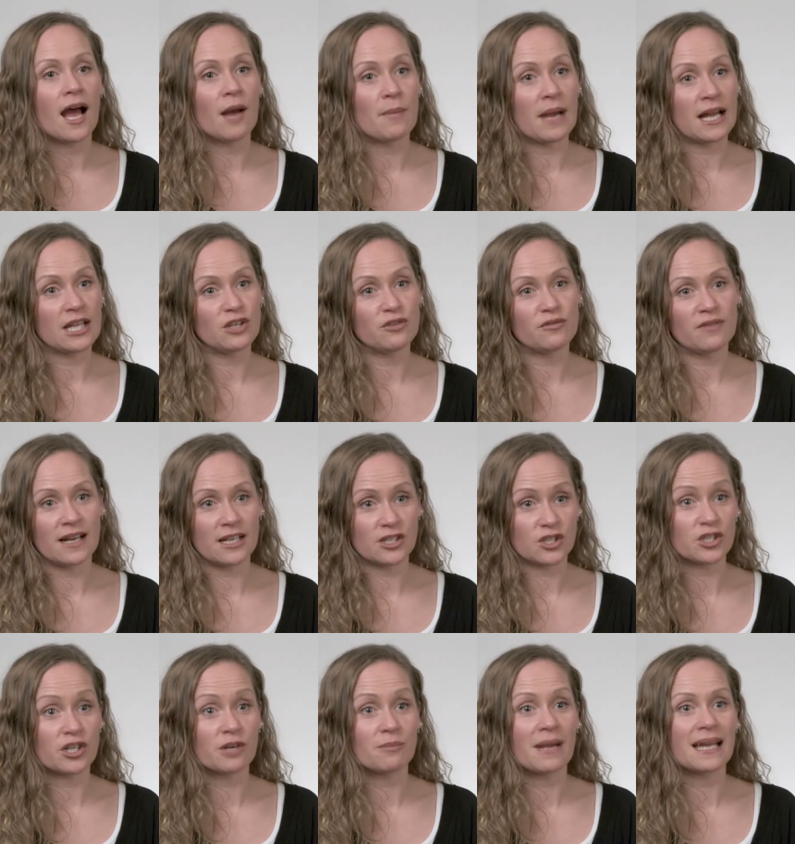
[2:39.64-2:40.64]
a
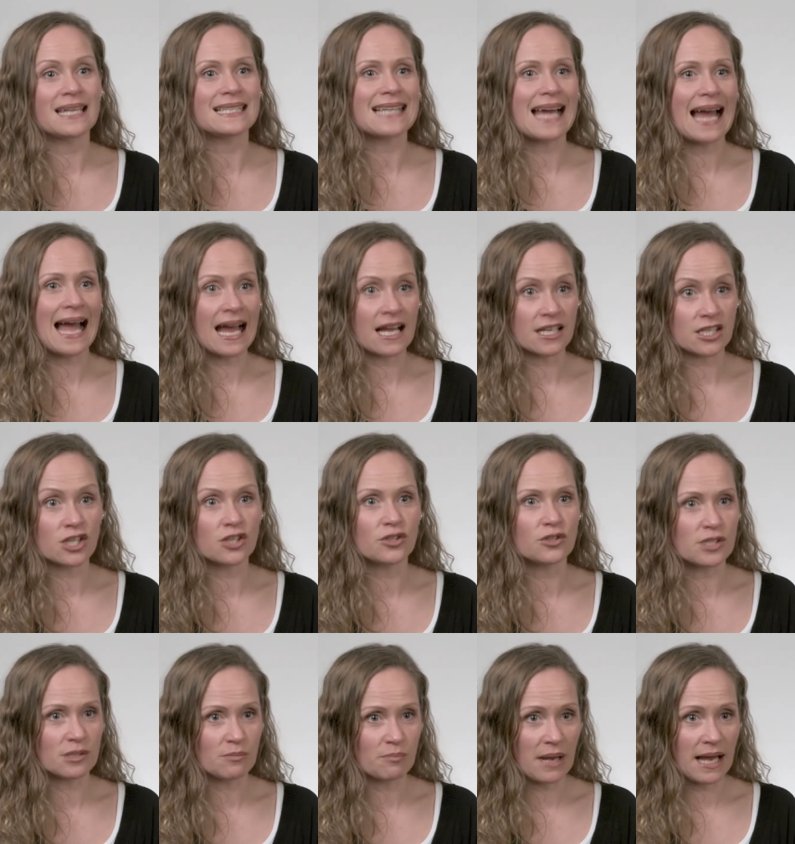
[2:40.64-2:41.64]
manufacturer might add
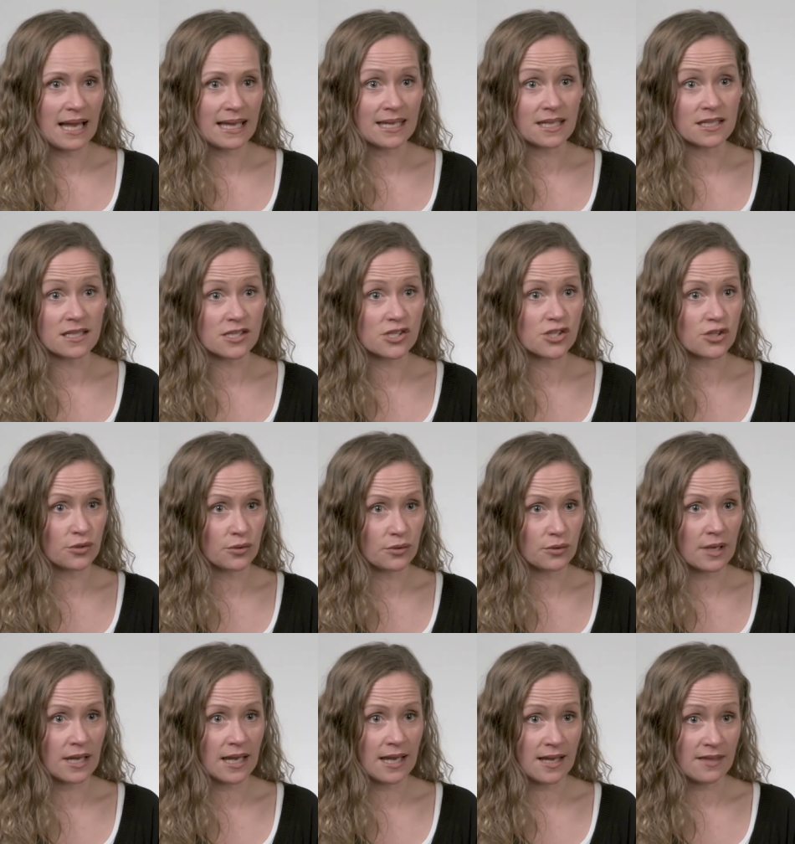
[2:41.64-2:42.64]
gluten back into
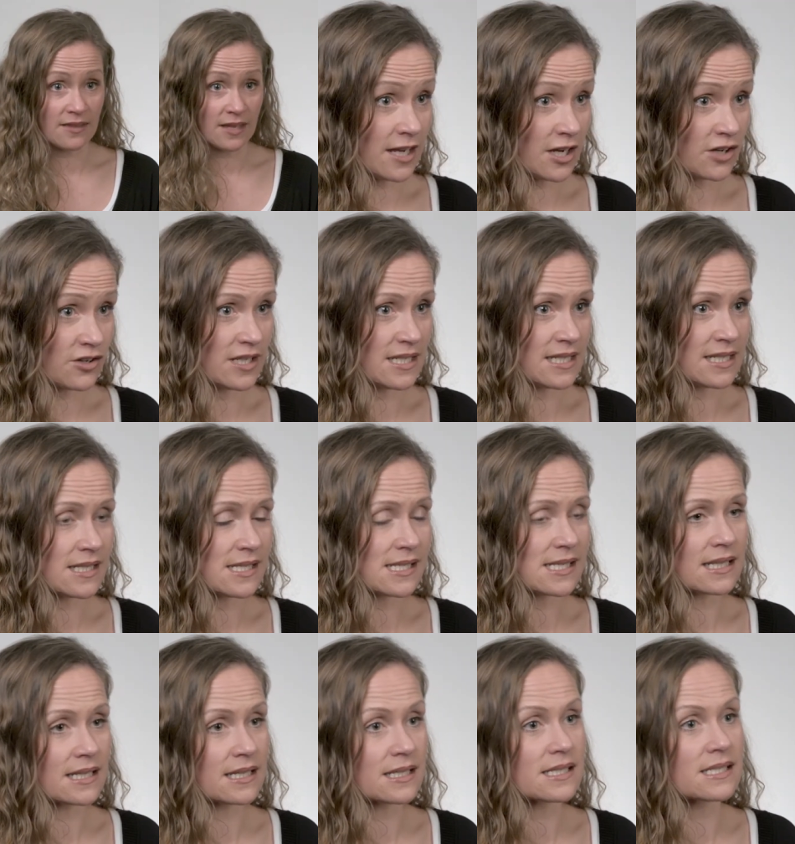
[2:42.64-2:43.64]
the ingredients
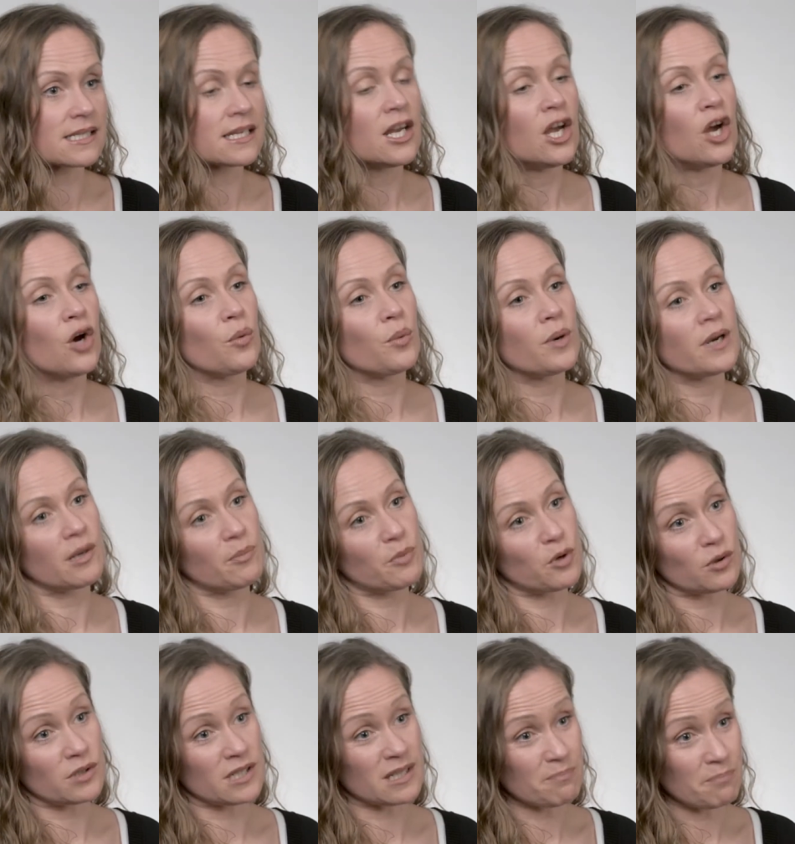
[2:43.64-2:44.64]
list where a
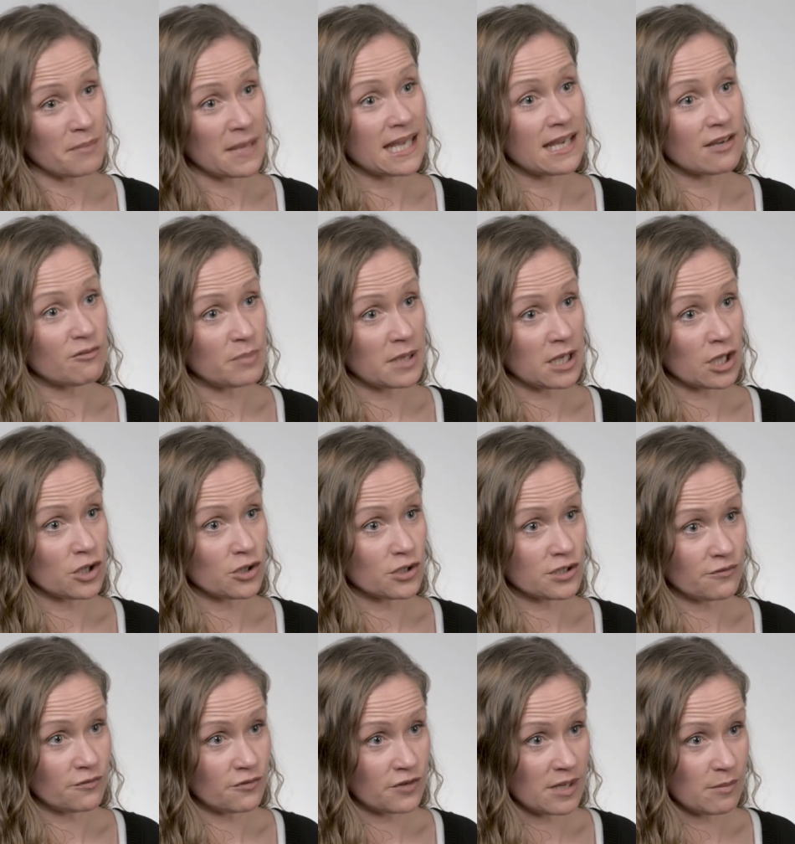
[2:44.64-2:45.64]
product may have been
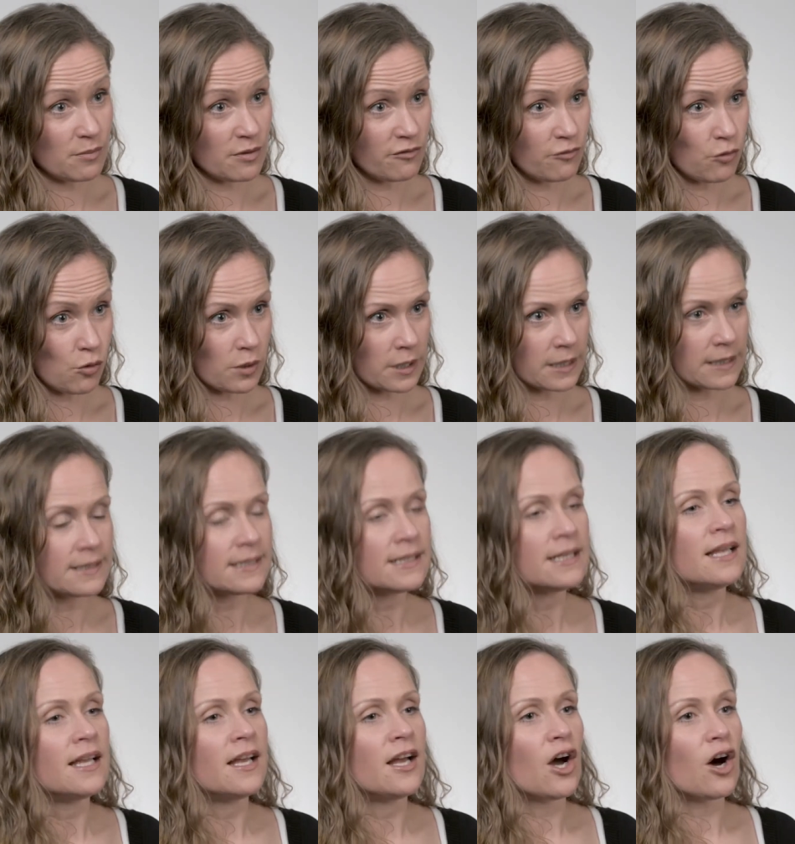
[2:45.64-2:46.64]
gluten-free before.
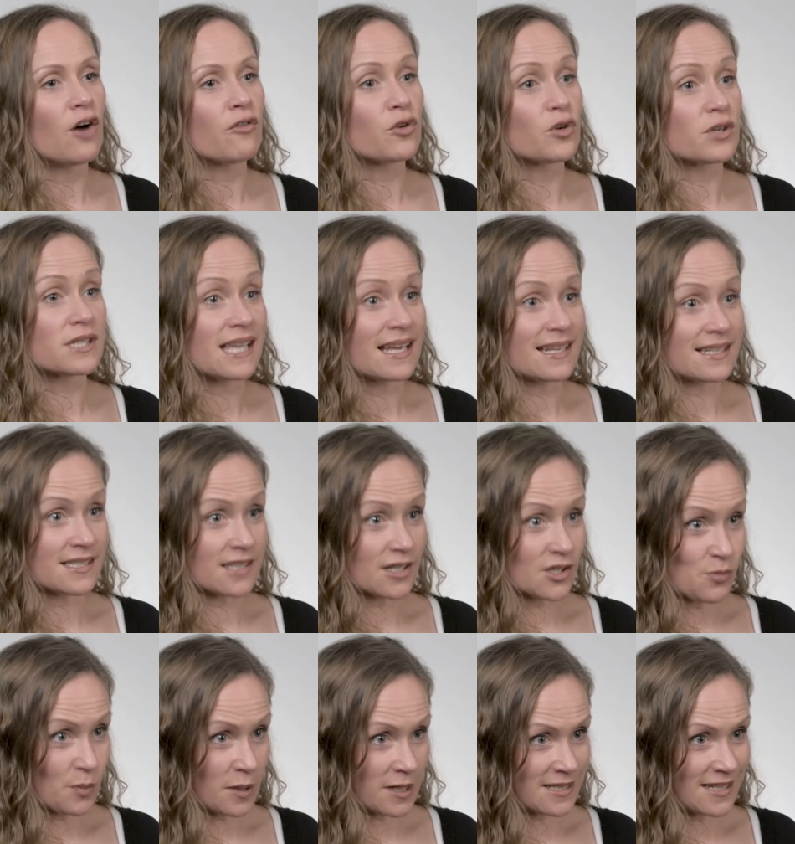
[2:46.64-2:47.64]
Of course, that
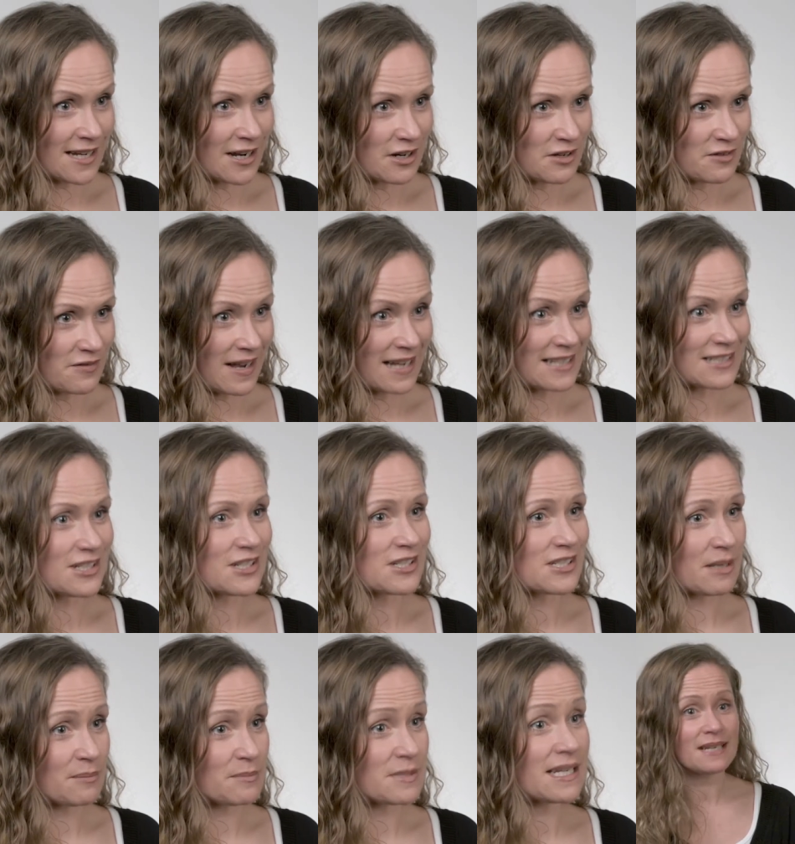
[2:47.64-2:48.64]
does work to our advantage
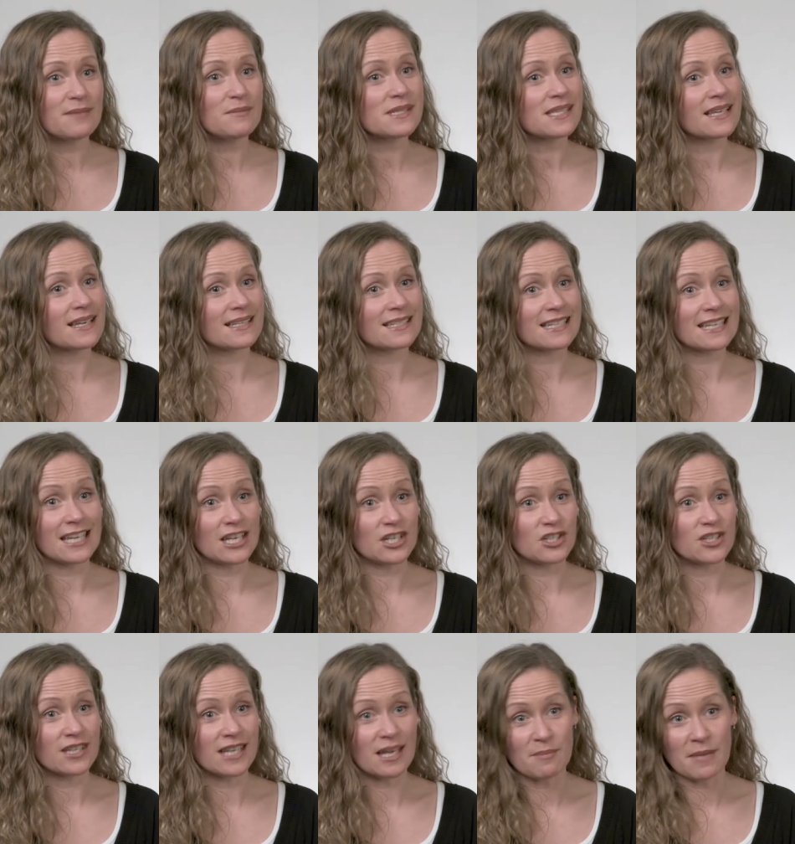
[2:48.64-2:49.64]
sometimes, and
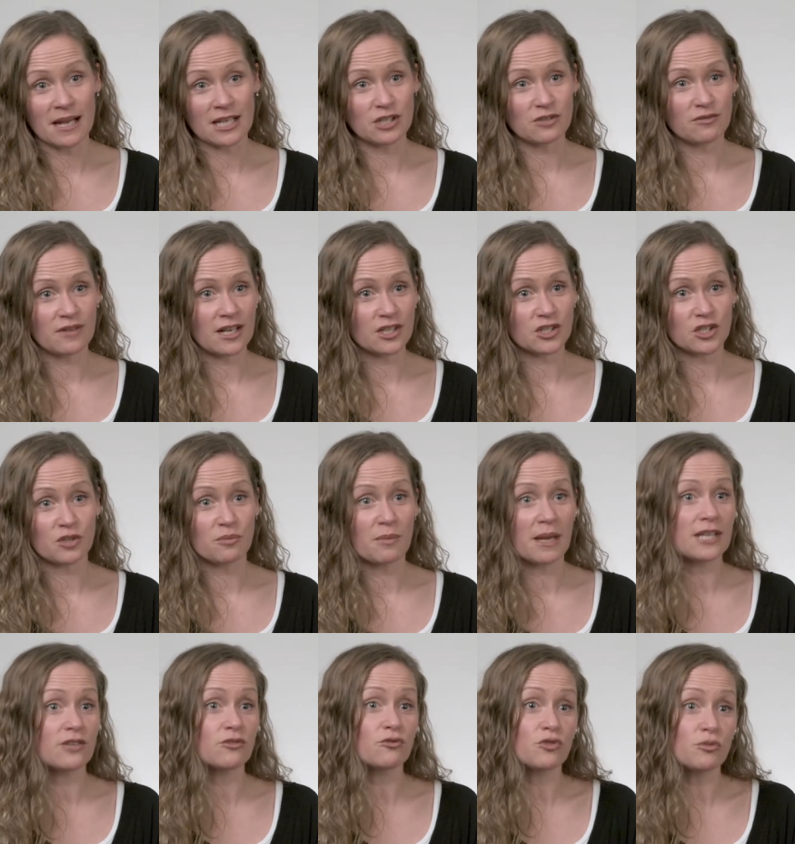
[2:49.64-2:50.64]
occasionally a manufacturer
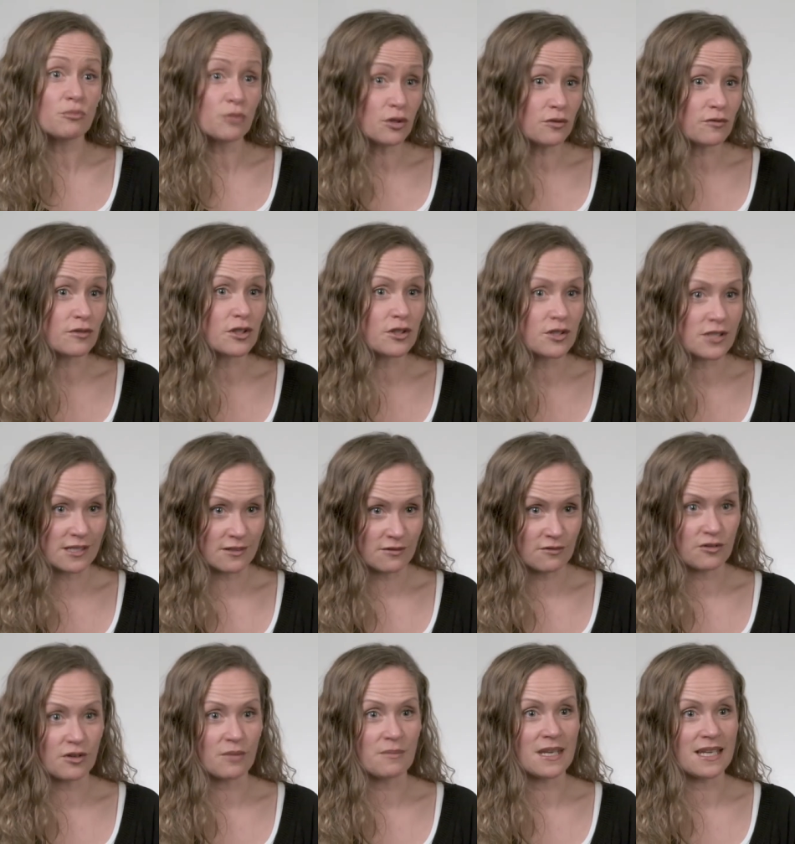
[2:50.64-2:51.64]
might remove gluten
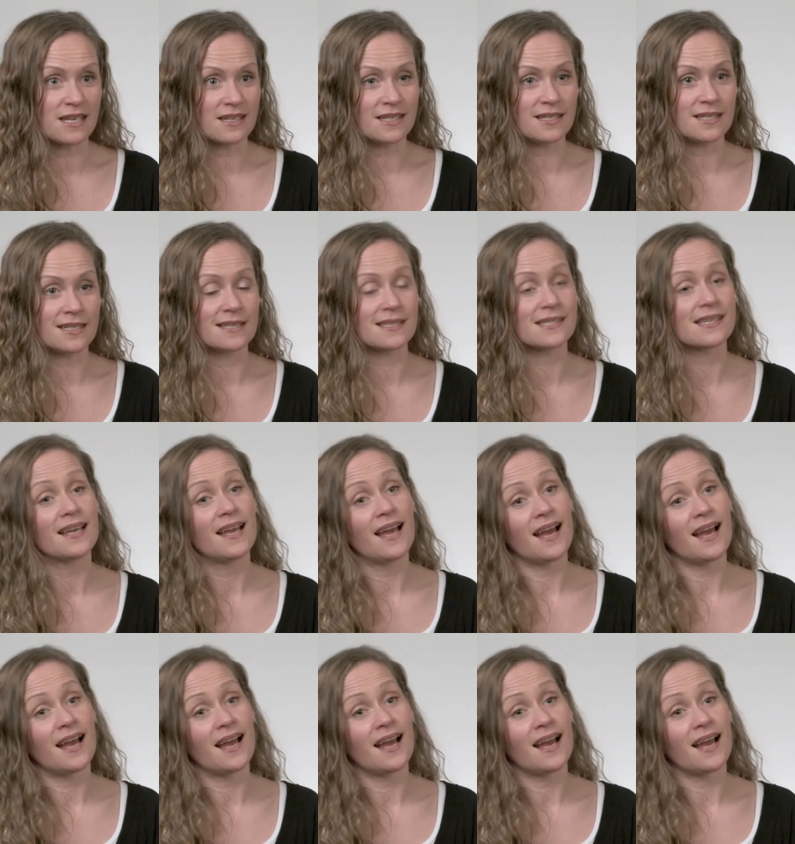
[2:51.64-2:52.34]
from the ingredients